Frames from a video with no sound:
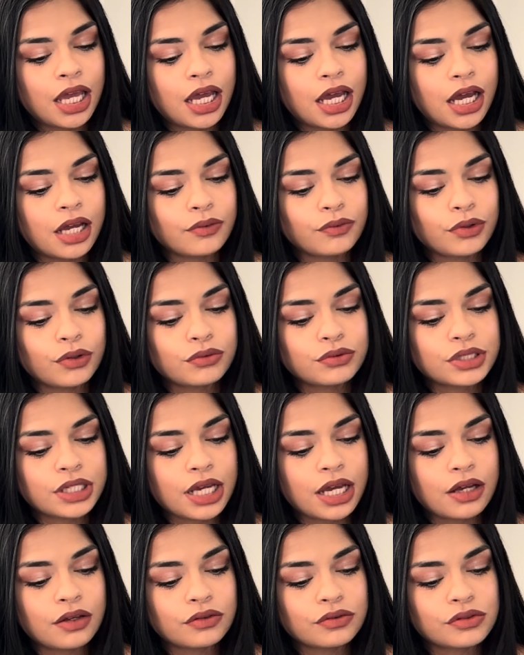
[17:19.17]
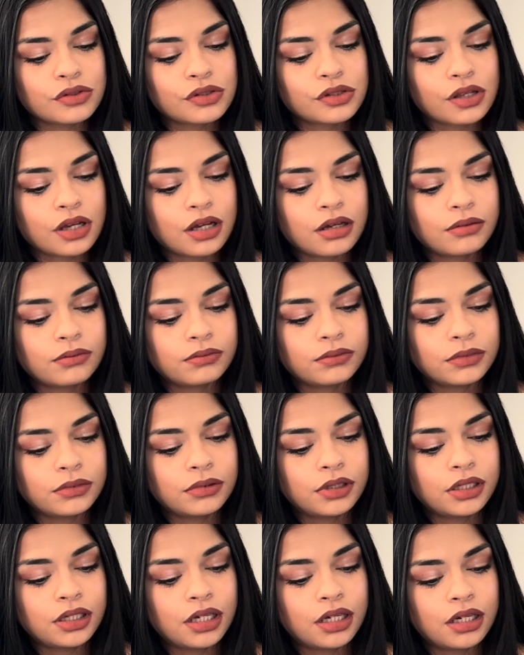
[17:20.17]
I wrote down some
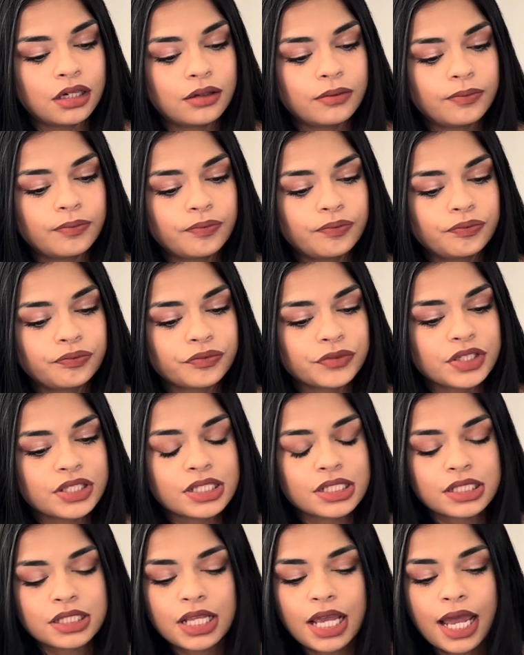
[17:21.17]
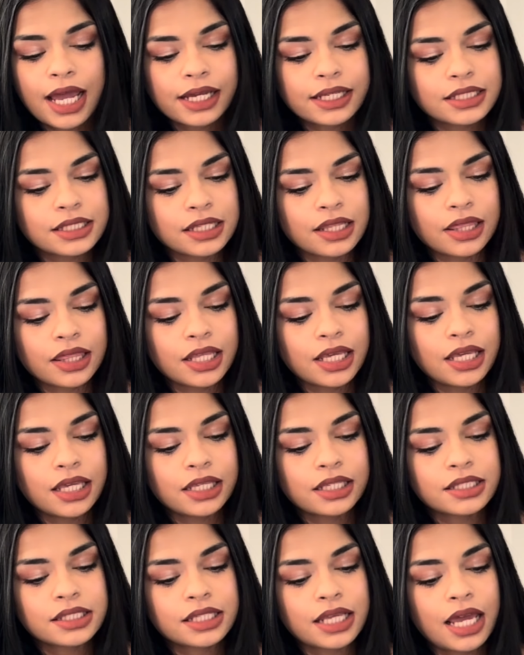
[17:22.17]
snacks and
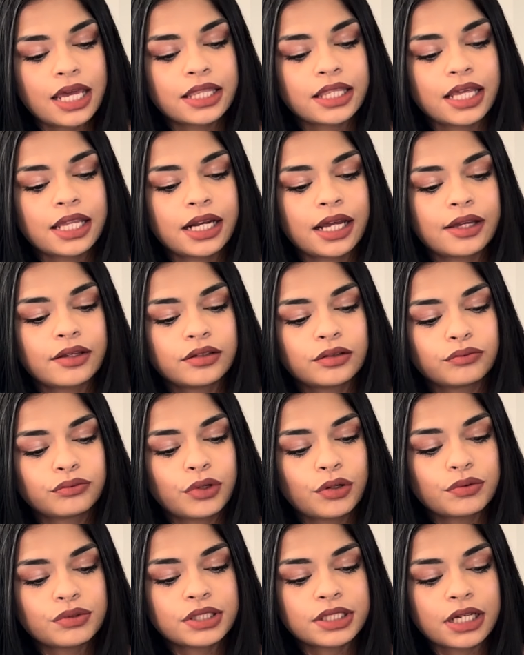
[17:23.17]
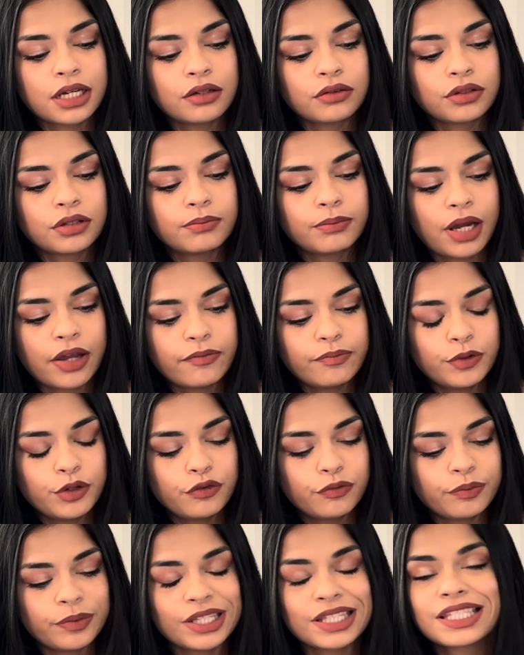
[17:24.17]
things, and then I wrote down my
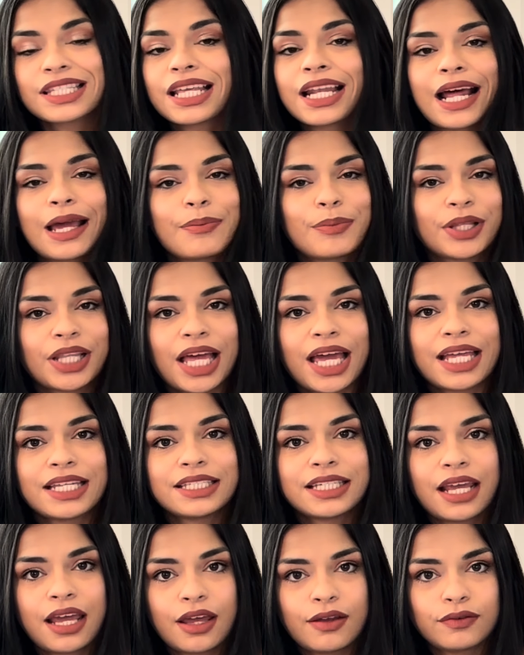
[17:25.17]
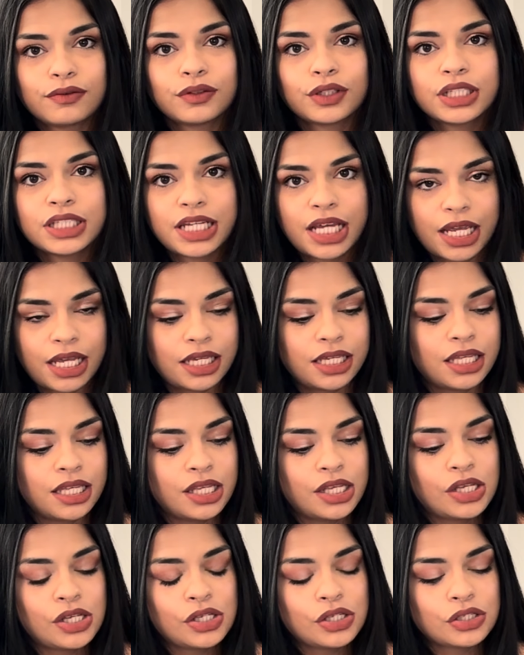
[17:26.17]
movements and I planned every day.
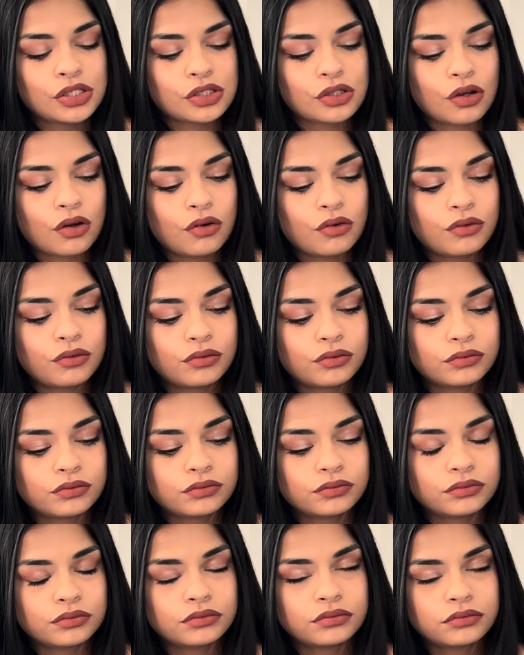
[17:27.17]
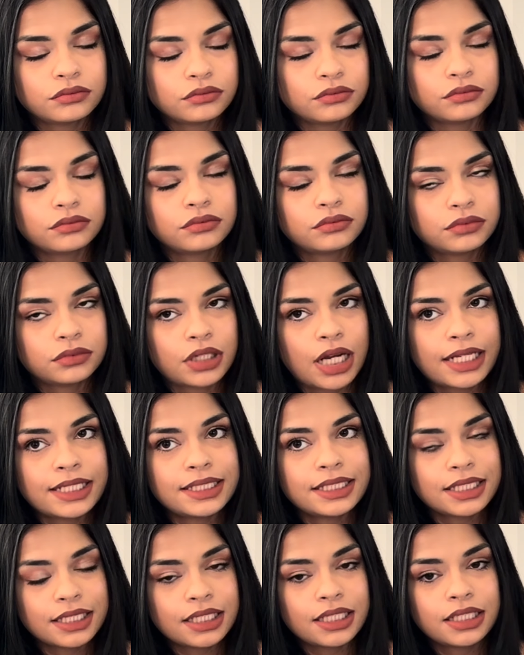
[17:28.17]
So I
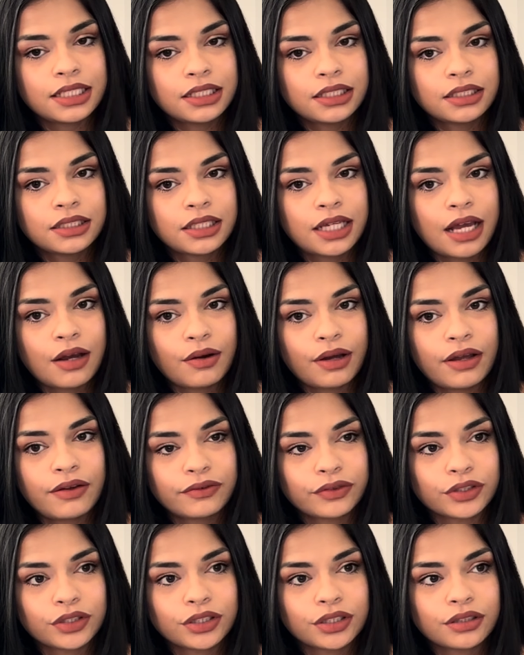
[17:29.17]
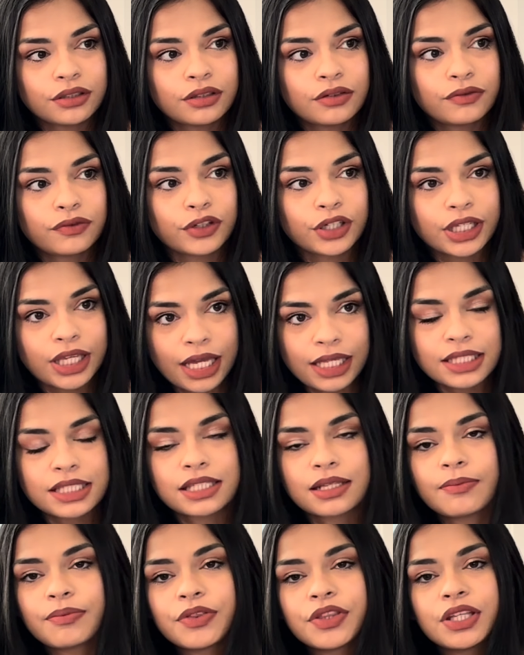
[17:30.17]
did, however, forget
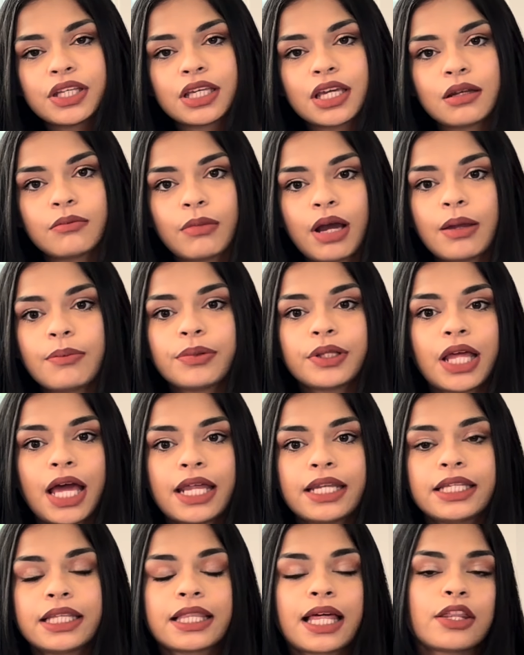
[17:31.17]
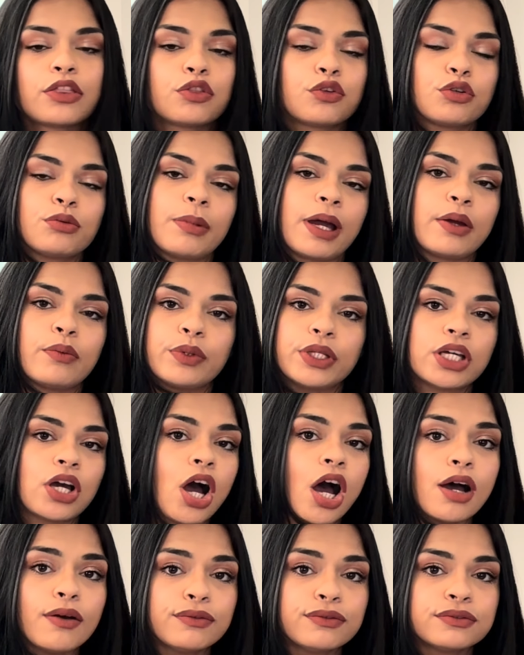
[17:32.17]
something in my planning that threw my week
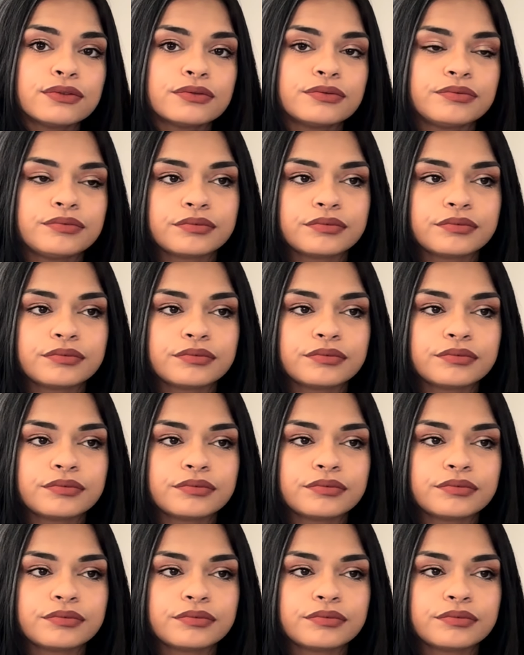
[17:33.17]
off.